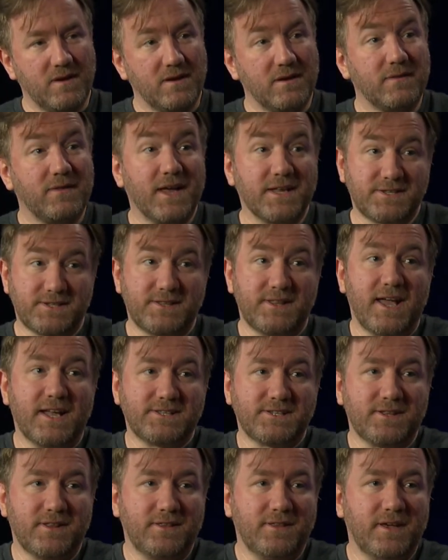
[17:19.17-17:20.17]
That's
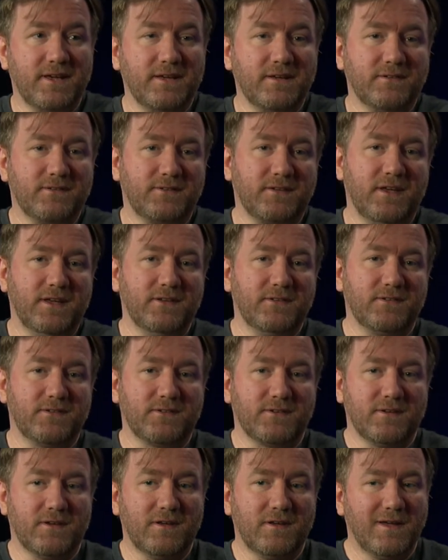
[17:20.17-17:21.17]
that's the thing is is
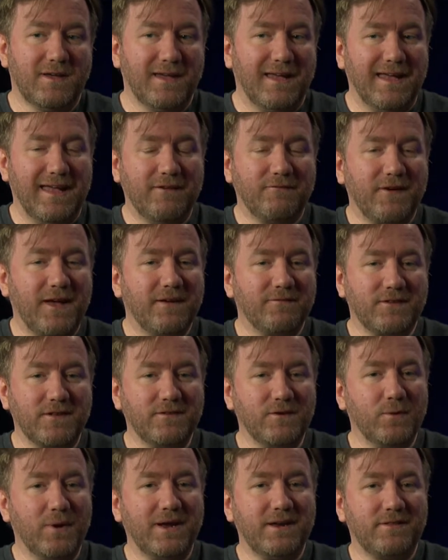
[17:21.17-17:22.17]
if I have to
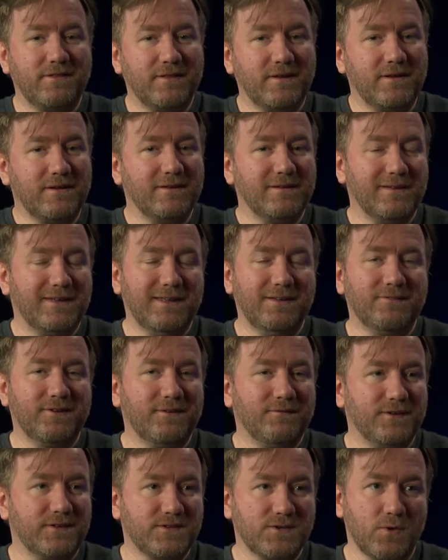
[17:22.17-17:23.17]
do anything, even
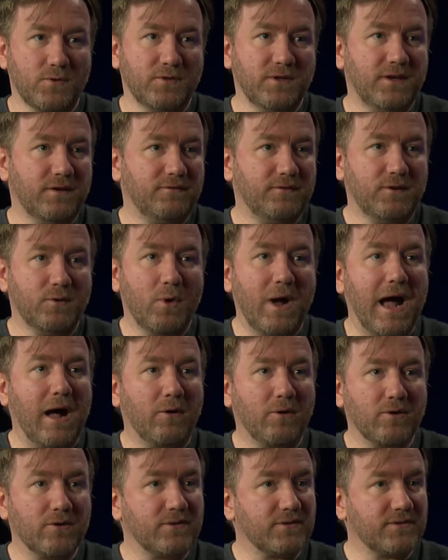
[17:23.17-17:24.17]
if it's only a few
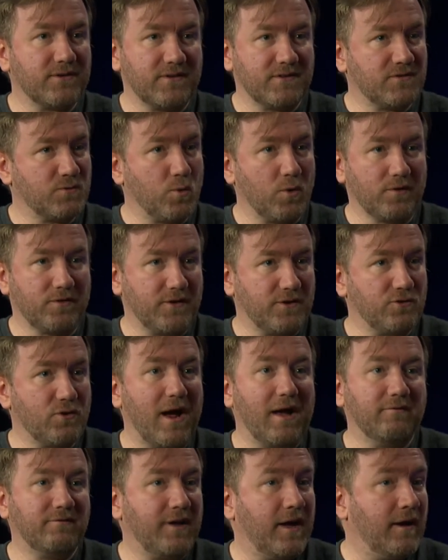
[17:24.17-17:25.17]
hours, it's worth the
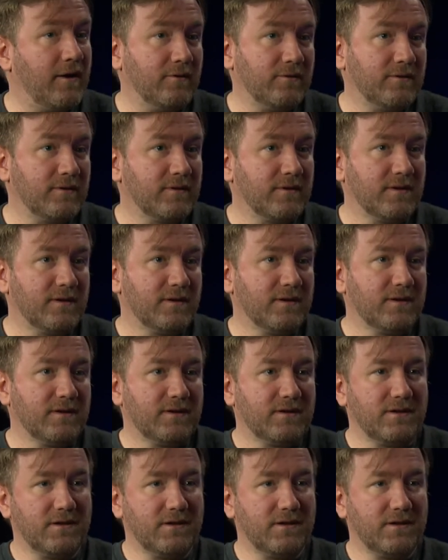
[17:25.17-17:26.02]
drive down. Yeah.